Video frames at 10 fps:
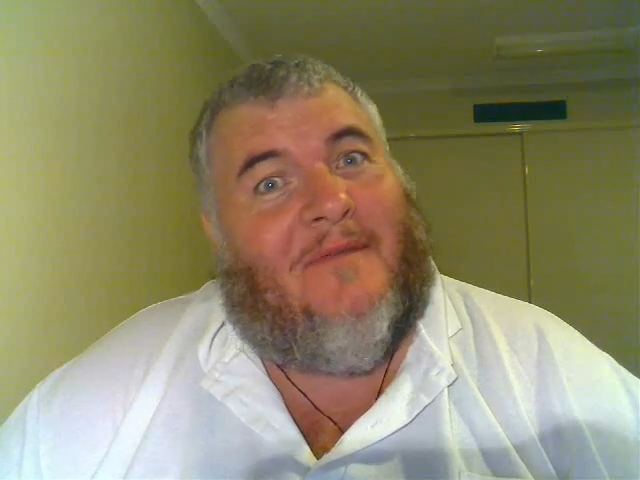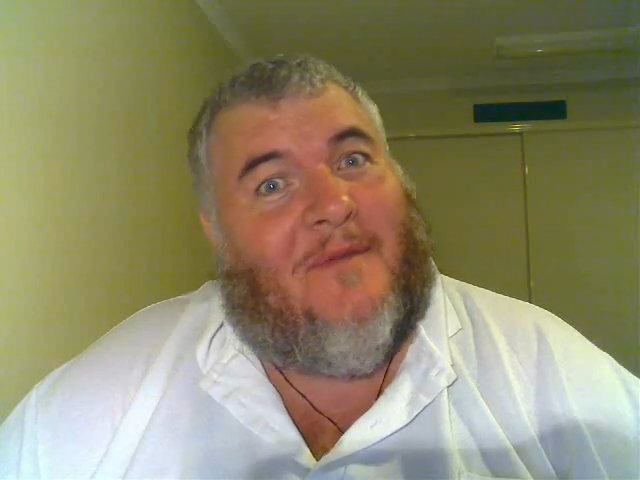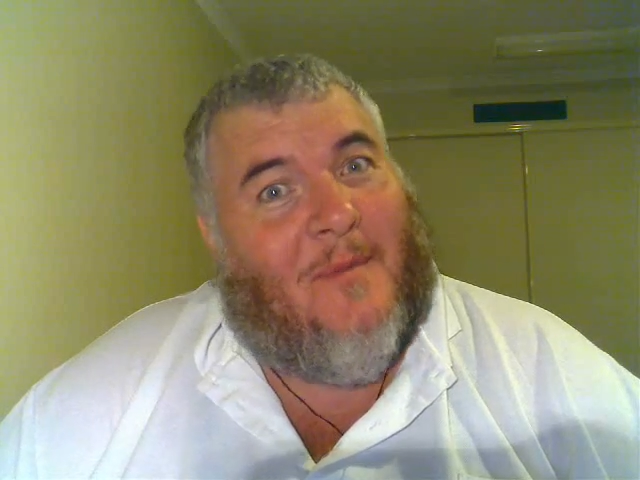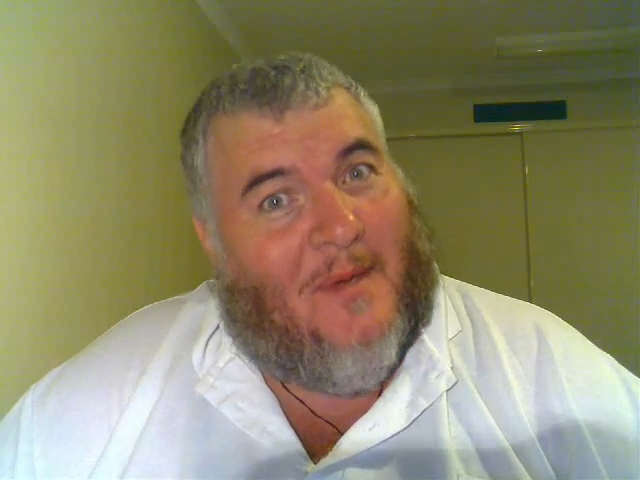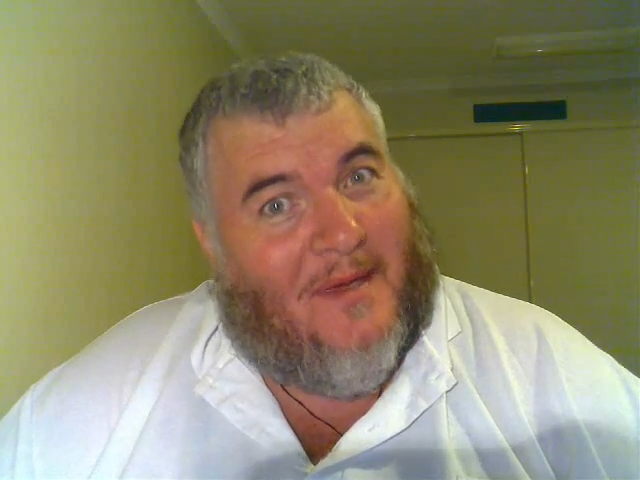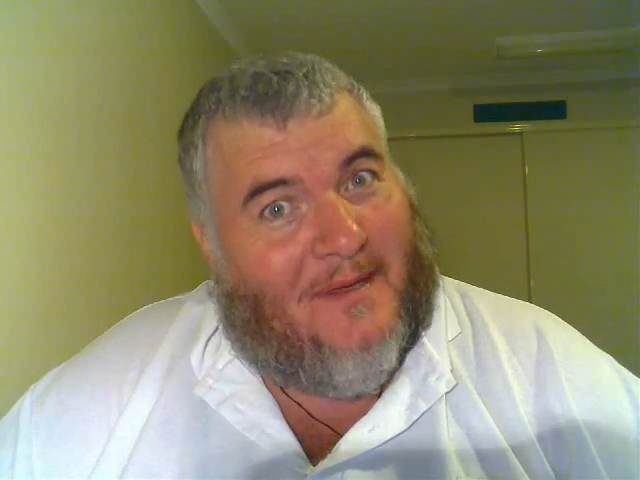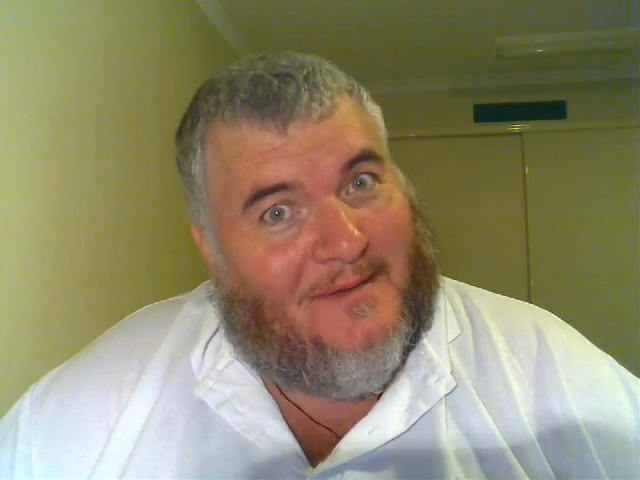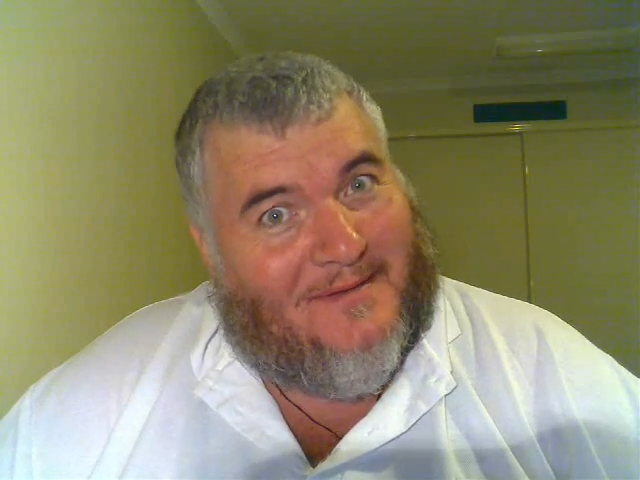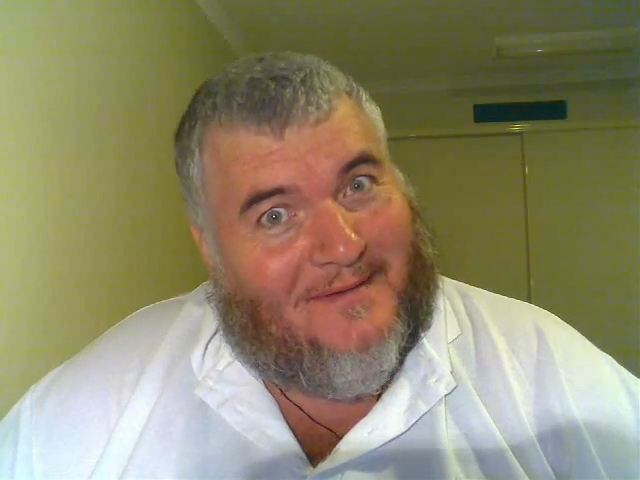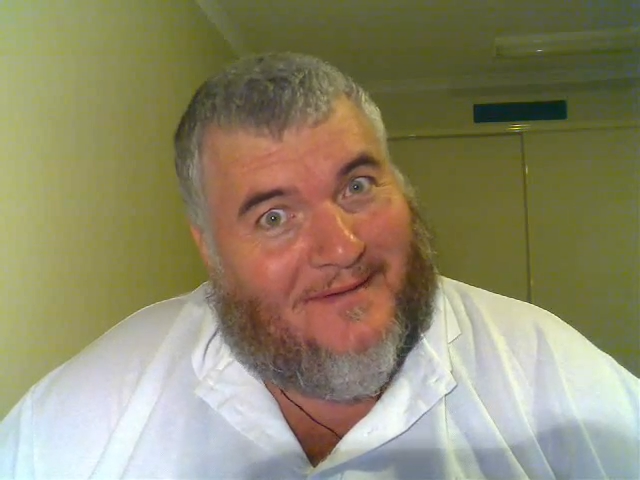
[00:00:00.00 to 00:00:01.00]
a few
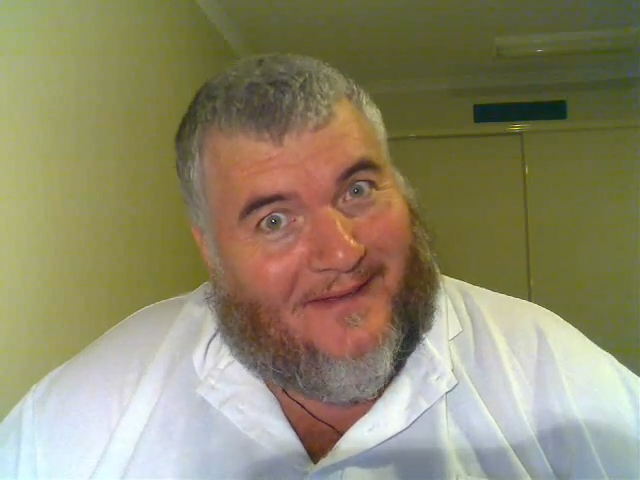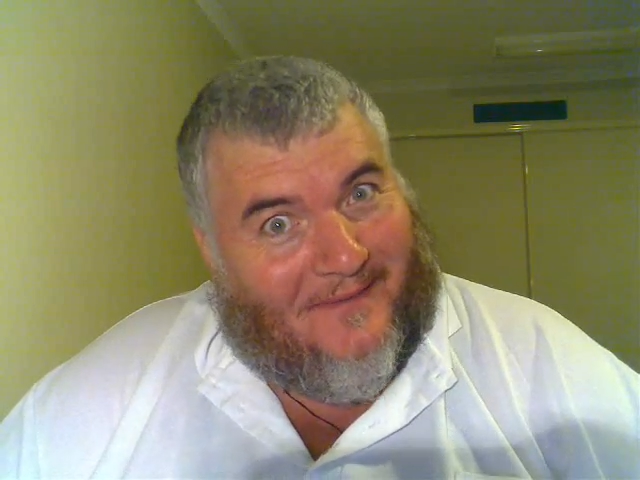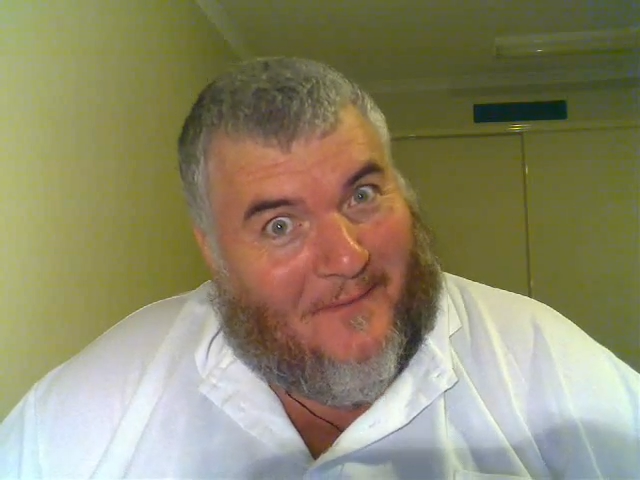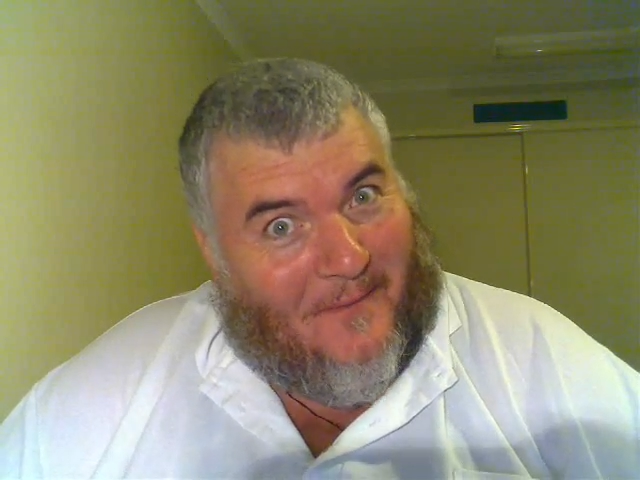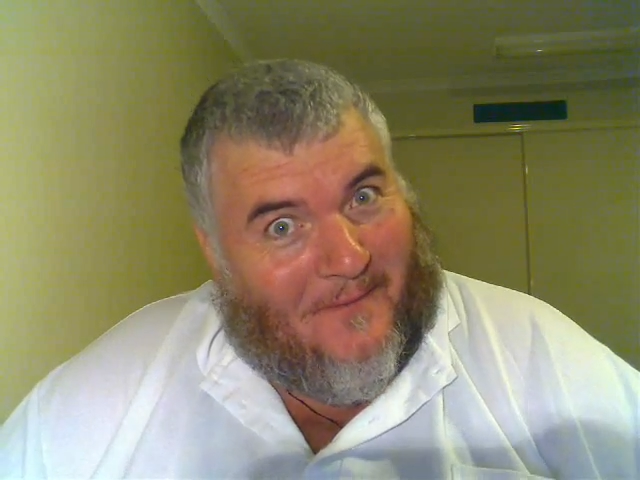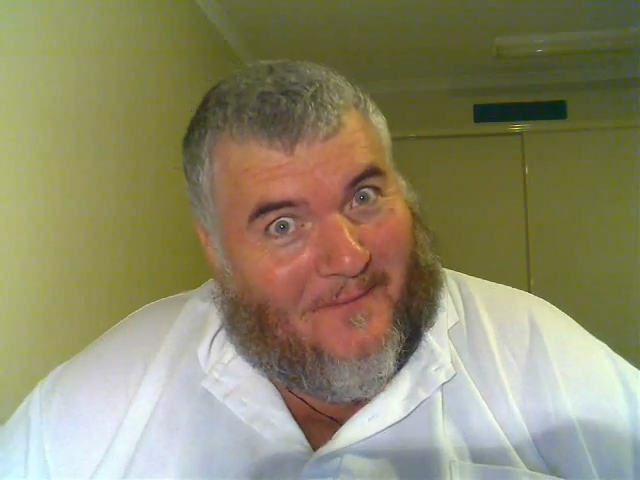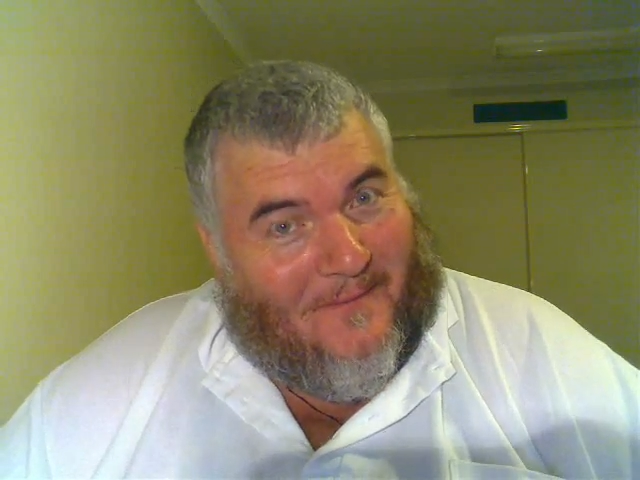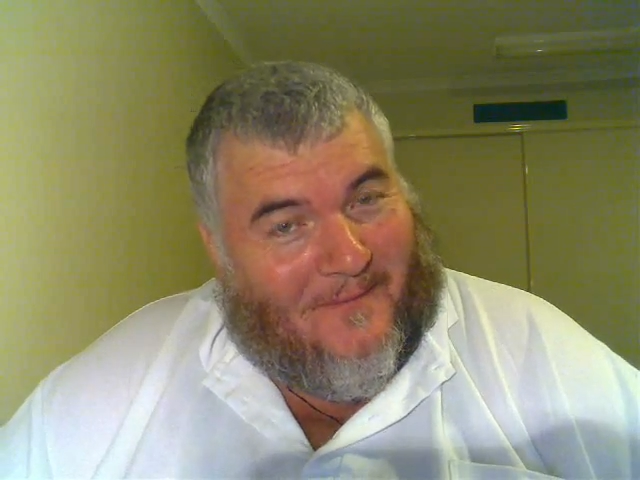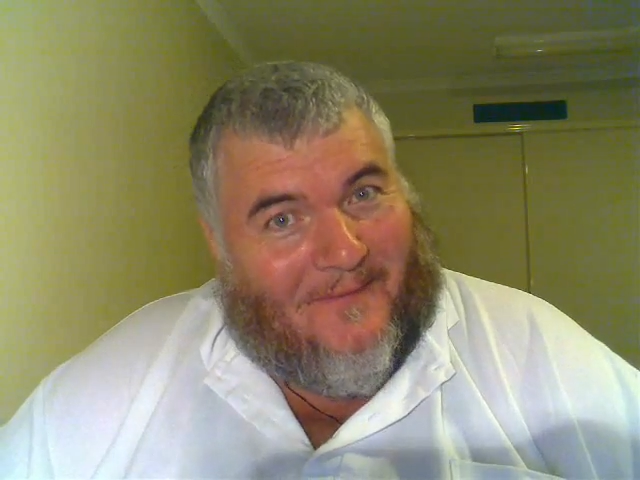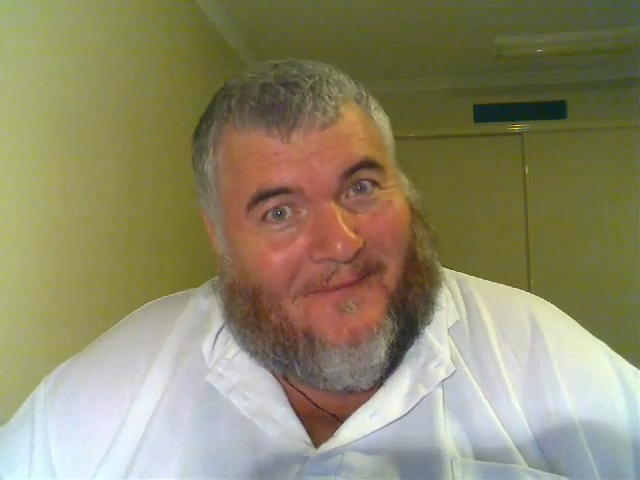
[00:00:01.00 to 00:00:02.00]
bears.
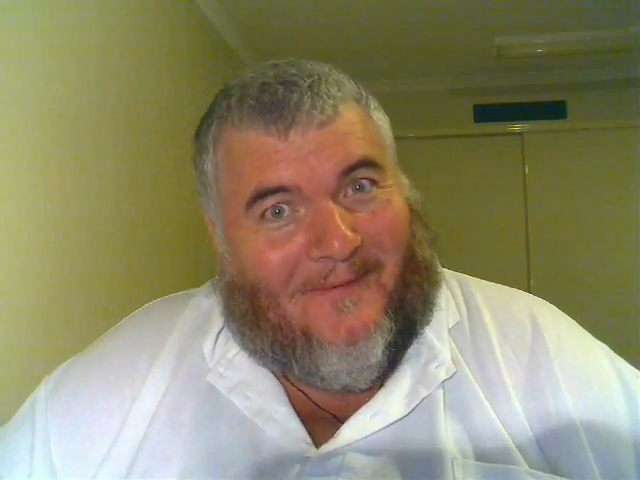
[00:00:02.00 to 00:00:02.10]
I